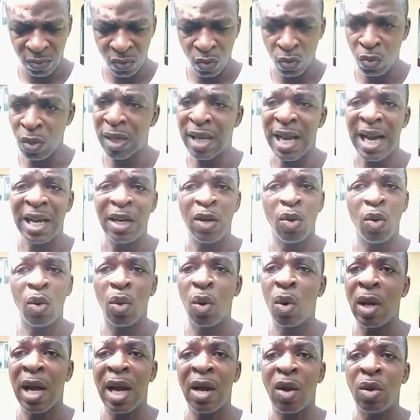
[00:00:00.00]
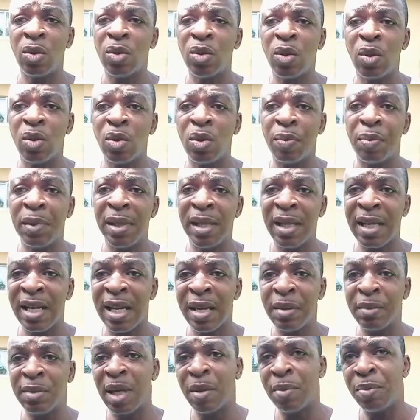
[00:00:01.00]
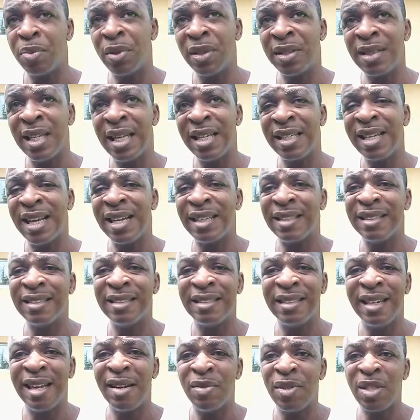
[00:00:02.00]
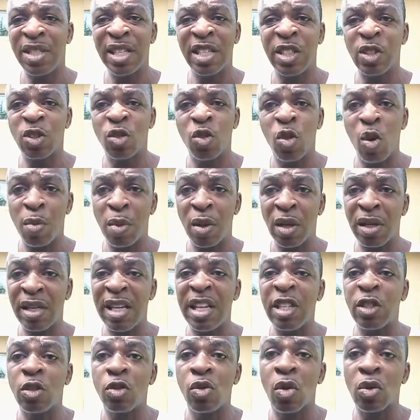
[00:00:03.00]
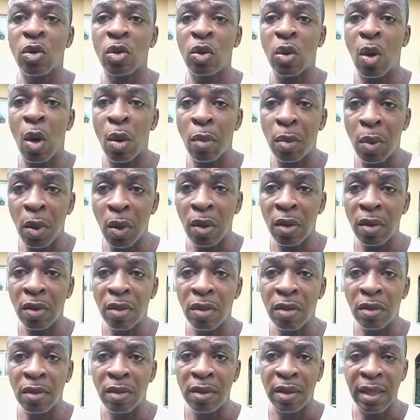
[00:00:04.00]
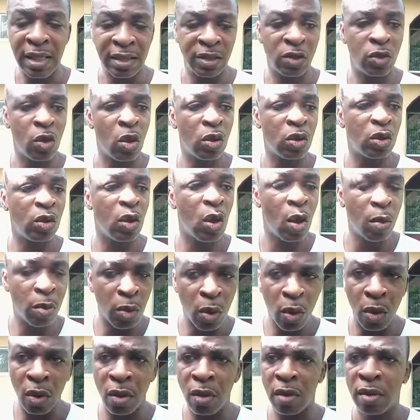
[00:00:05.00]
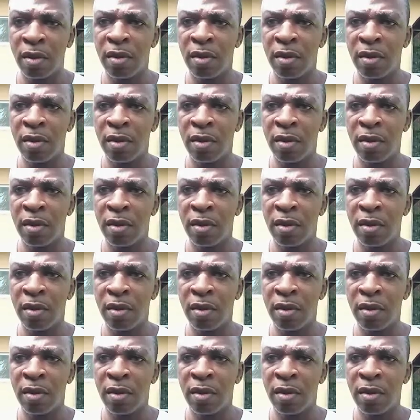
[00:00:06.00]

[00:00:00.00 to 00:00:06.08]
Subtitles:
We can no longer continue to play games and pretend that everything is normal. It's not normal. It's not normal.